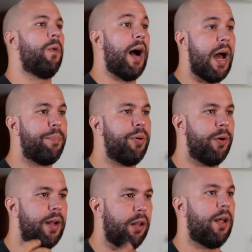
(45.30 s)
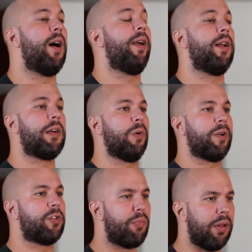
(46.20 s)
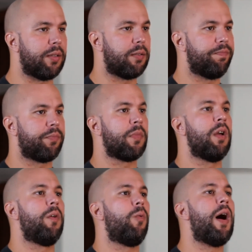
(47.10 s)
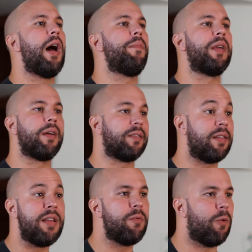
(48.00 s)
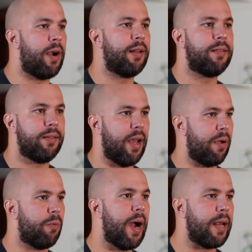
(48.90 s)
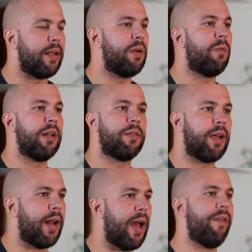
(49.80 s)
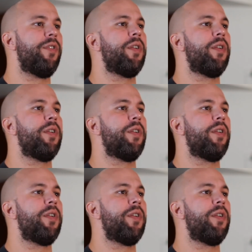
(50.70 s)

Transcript: I put Allah in a caloric surplus. Why? Because he wanted to gain weight. He wanted to get heavier.